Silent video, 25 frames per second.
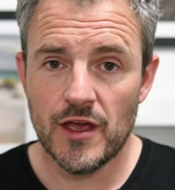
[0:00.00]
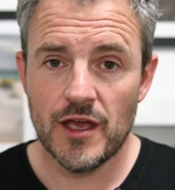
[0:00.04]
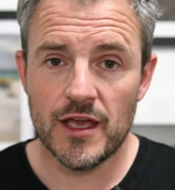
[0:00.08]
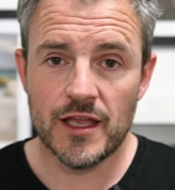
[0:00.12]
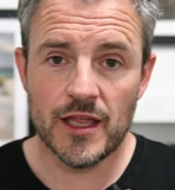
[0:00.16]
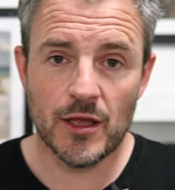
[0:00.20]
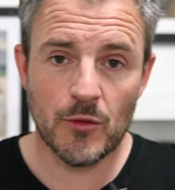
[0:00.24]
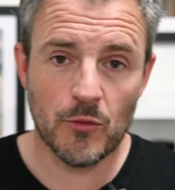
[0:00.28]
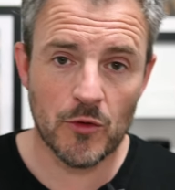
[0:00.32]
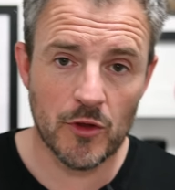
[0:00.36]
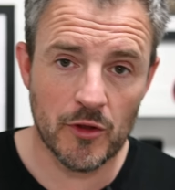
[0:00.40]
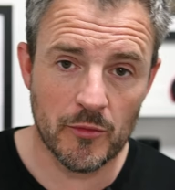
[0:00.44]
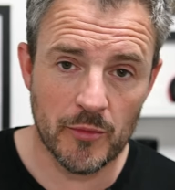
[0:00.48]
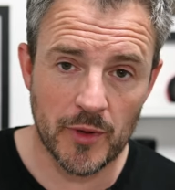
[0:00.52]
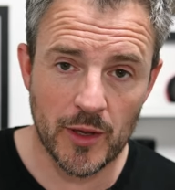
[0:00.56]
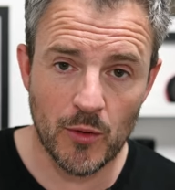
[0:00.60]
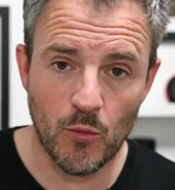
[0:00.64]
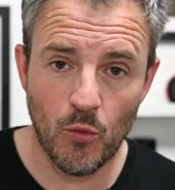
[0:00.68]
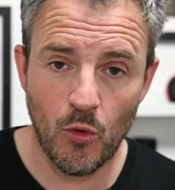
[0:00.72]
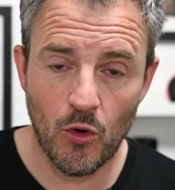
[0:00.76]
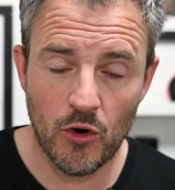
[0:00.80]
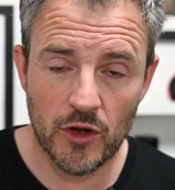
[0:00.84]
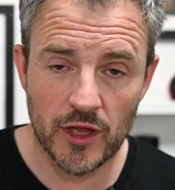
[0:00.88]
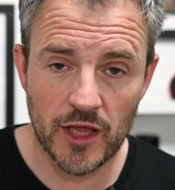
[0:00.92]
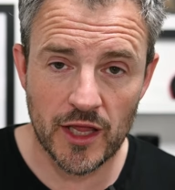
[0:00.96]
You didn't want to be
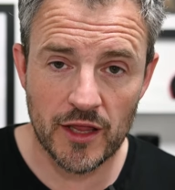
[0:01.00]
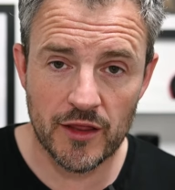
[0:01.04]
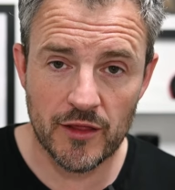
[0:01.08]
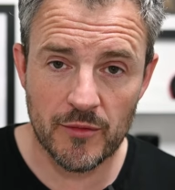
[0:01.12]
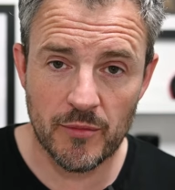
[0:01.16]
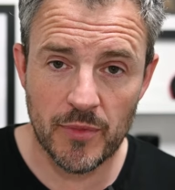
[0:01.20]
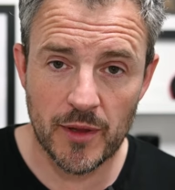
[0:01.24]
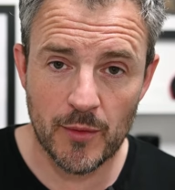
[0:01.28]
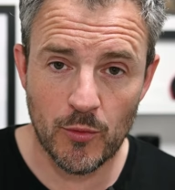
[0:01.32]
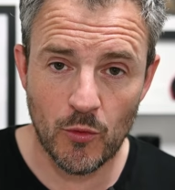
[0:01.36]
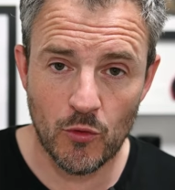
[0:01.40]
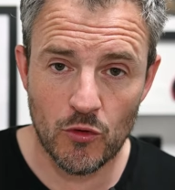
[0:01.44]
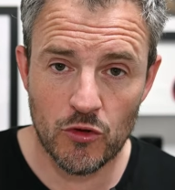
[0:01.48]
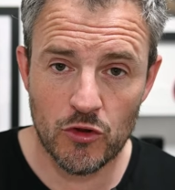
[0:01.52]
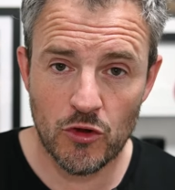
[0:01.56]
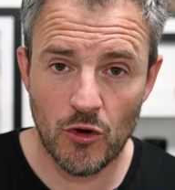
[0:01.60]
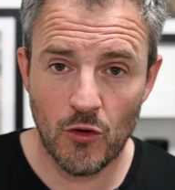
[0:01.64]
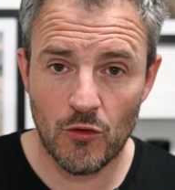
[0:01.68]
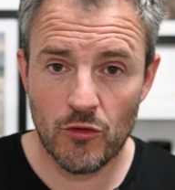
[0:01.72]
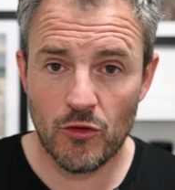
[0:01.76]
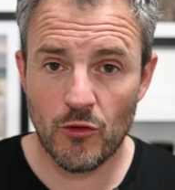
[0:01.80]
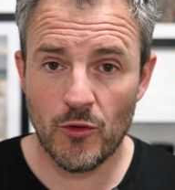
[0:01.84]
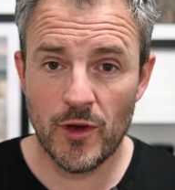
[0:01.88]
walking into people's shots,